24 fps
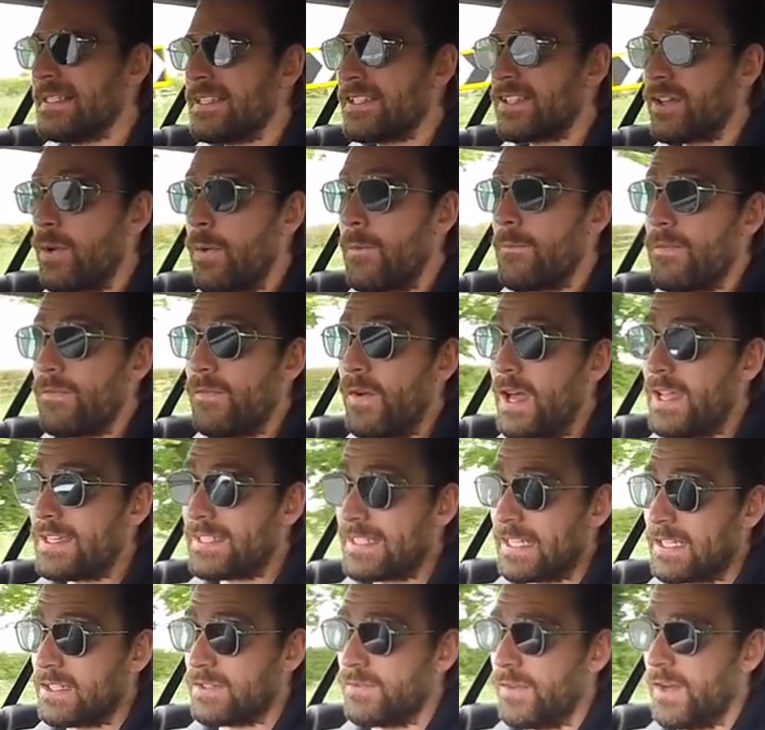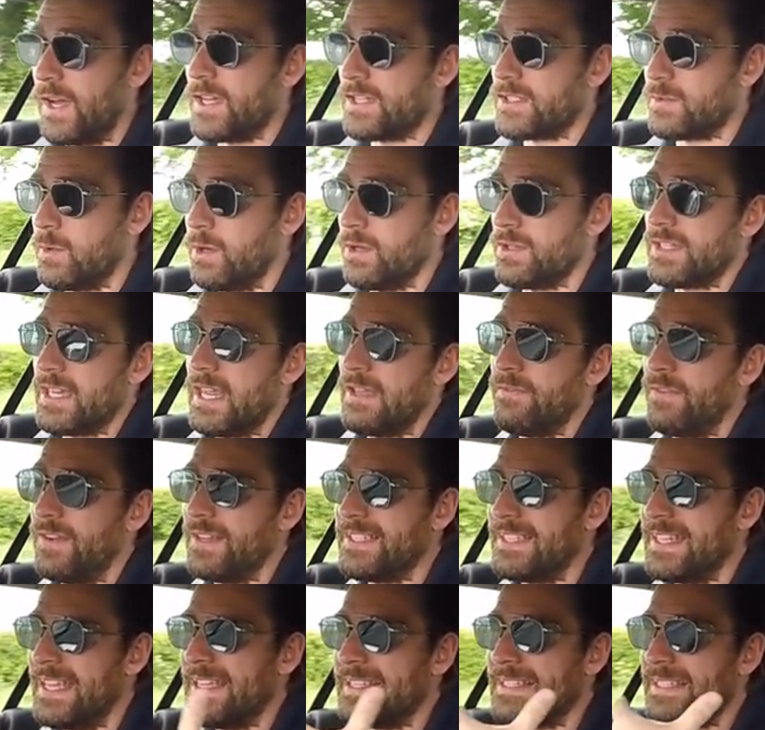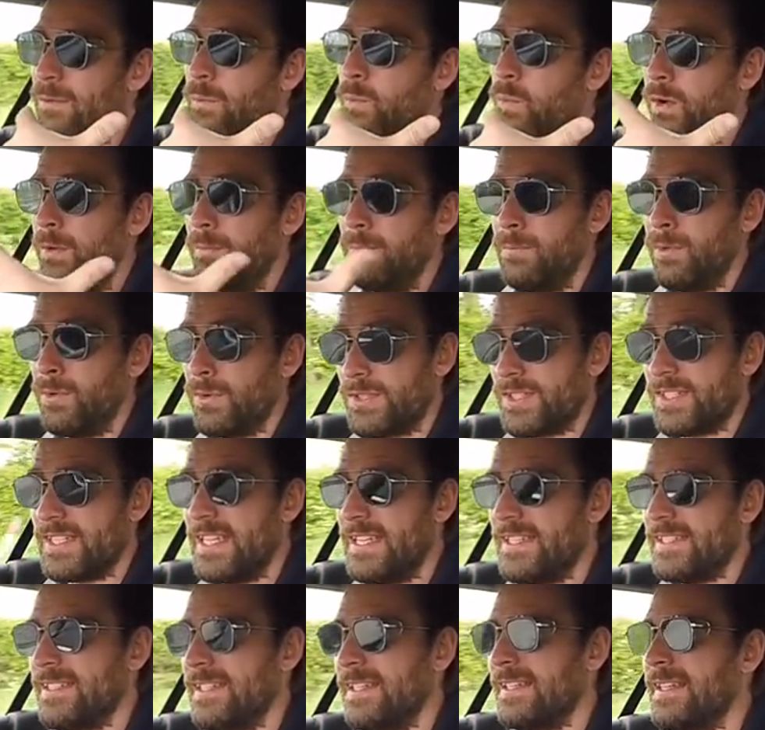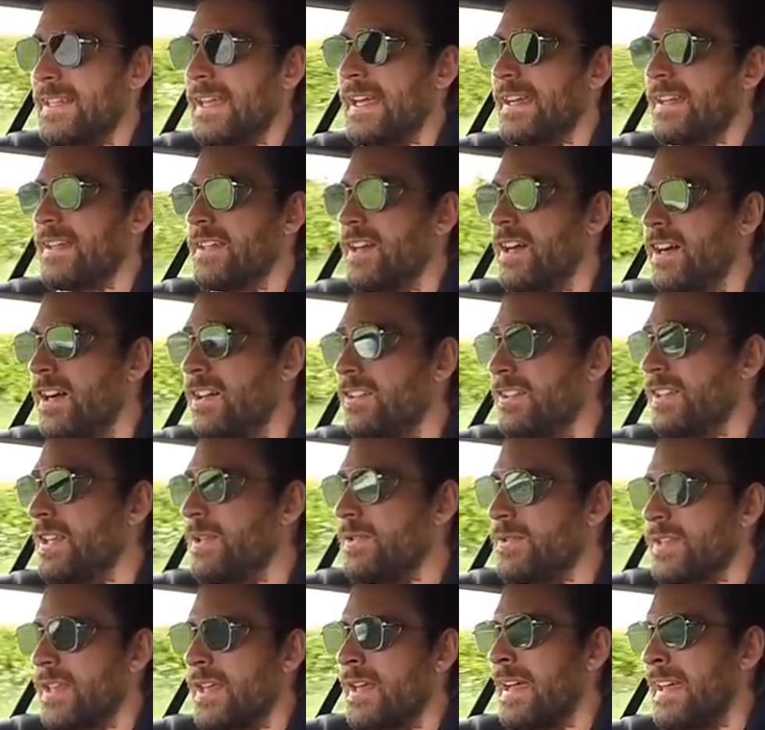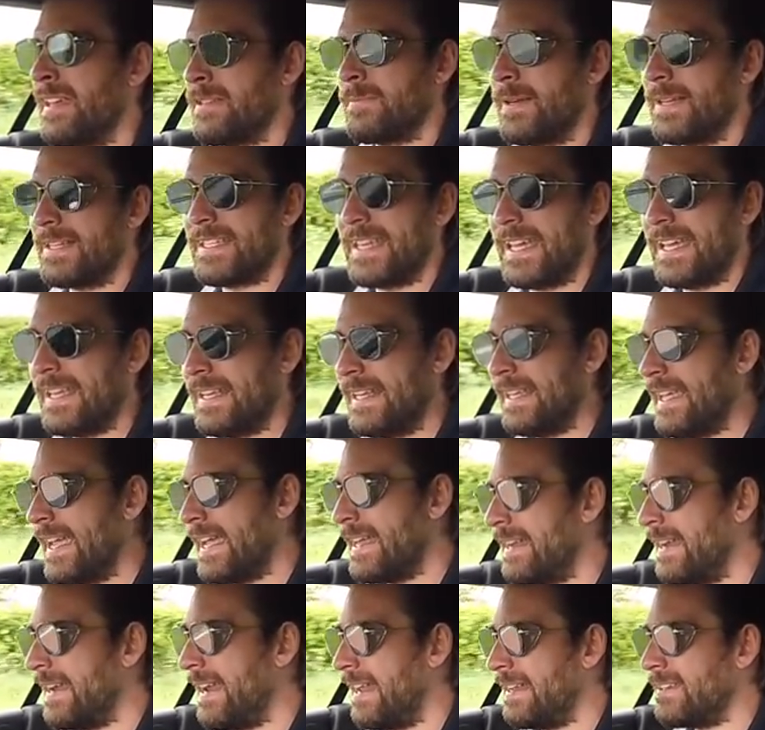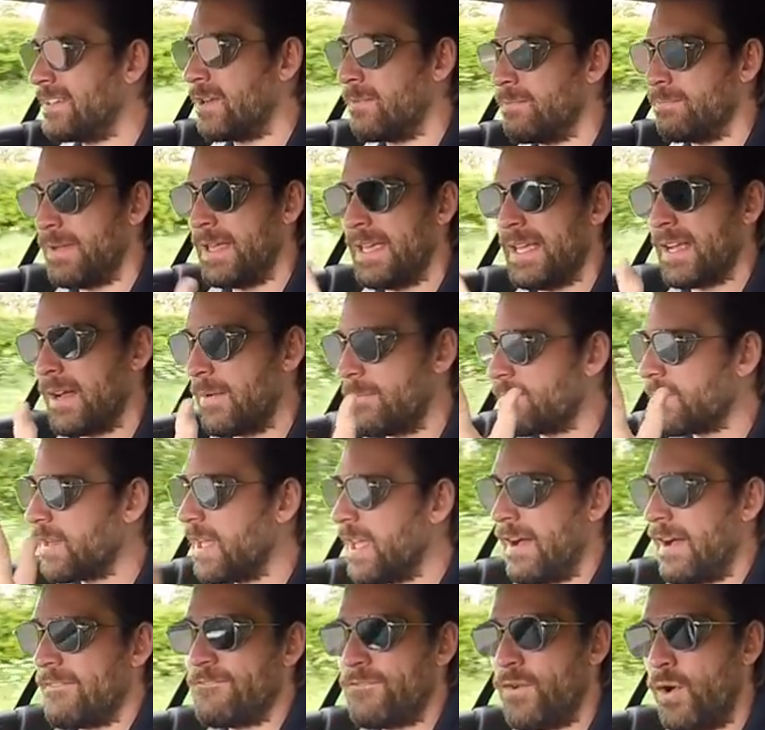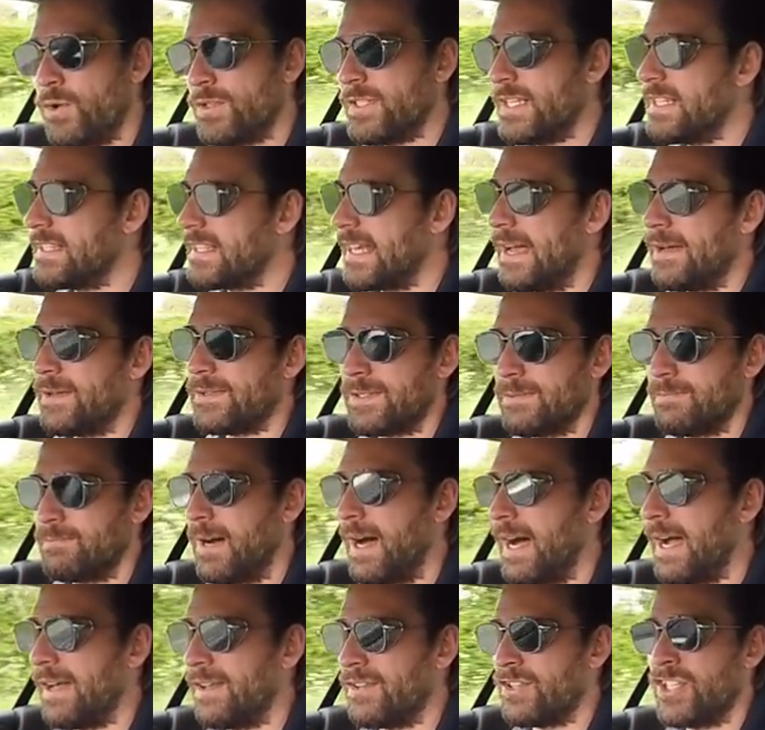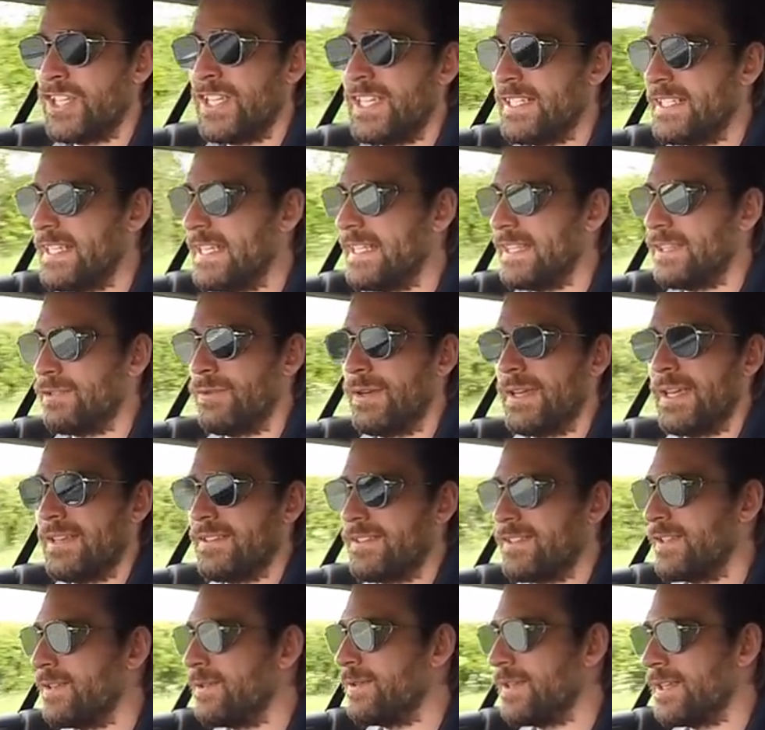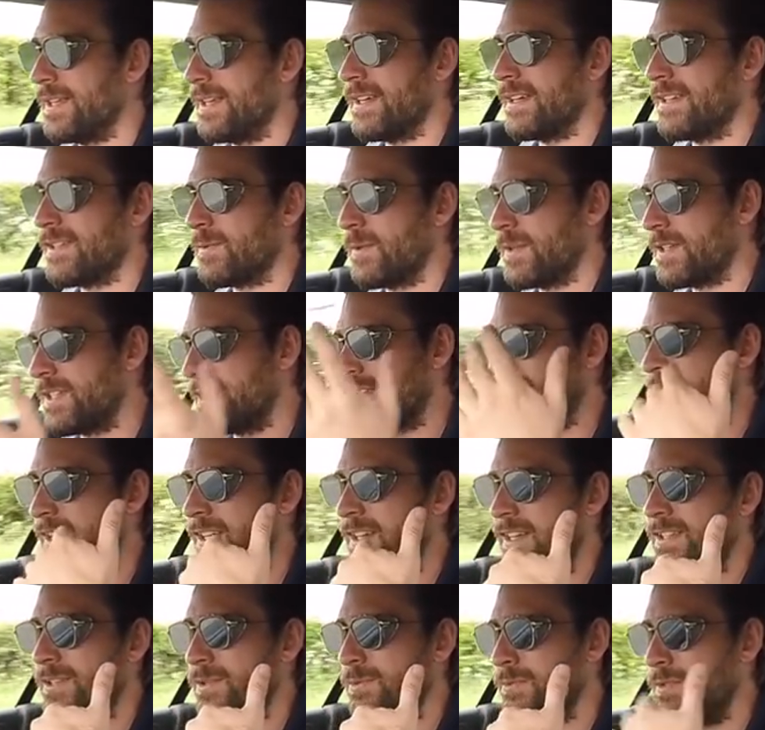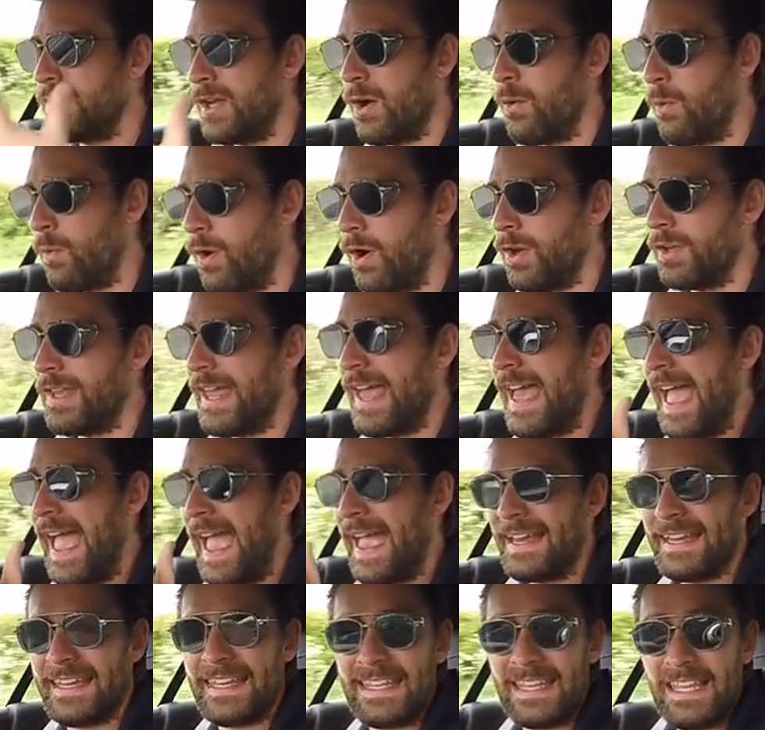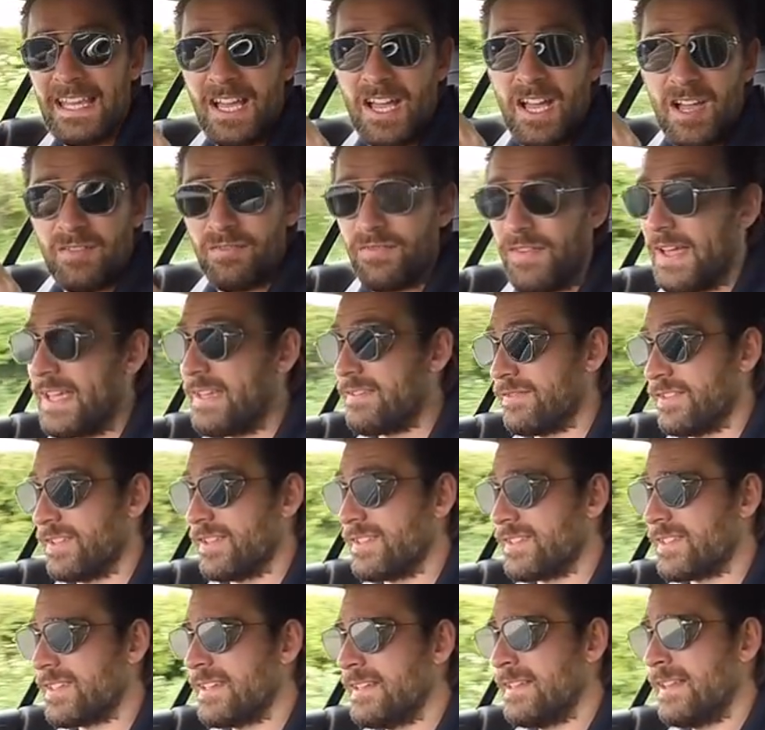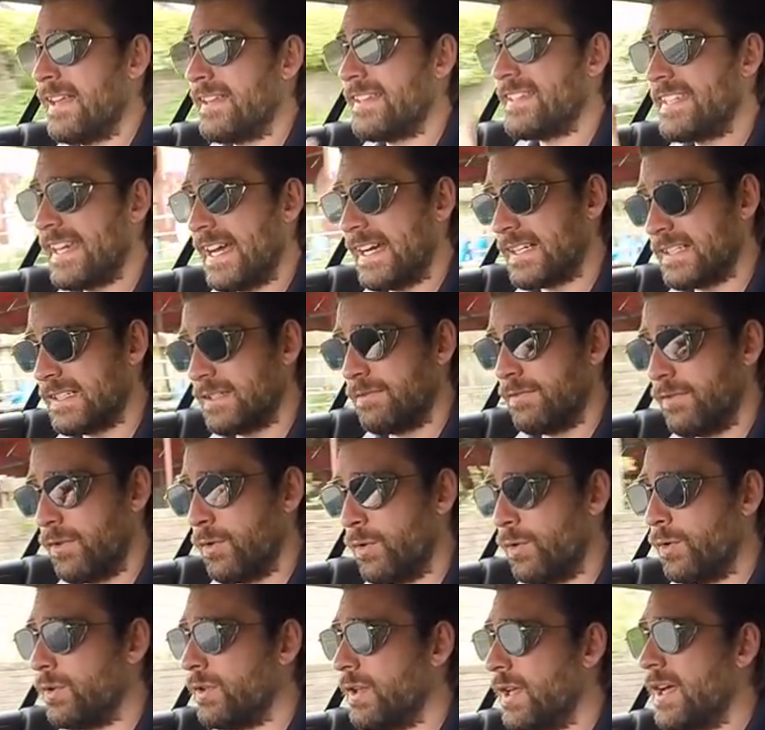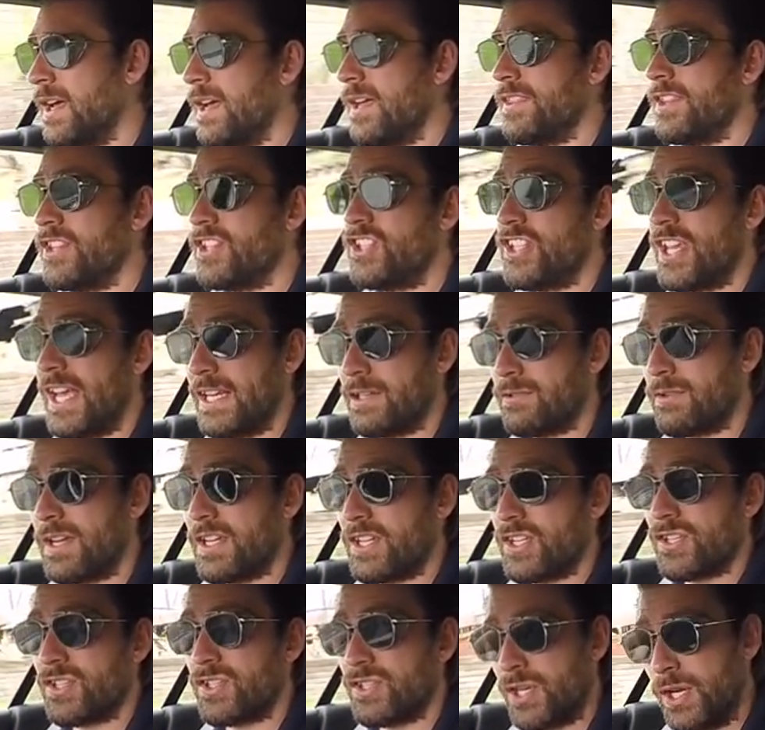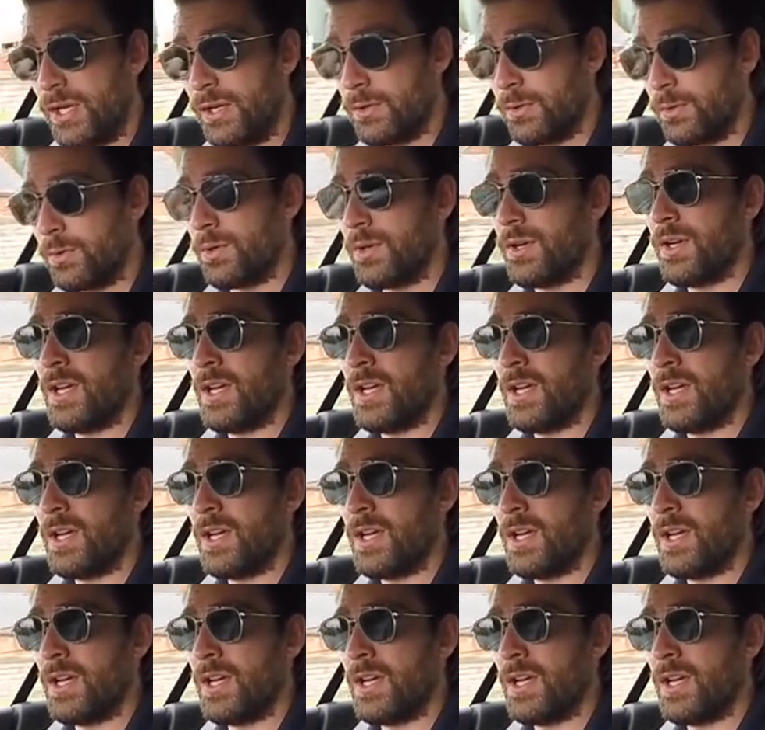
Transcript: So first things first was, if I did one more season in that car and used it as my daily, it'd end up being a 40,000 mile GT3 in 2 years, which is gonna do no one any favors. And second of all, the Generation 2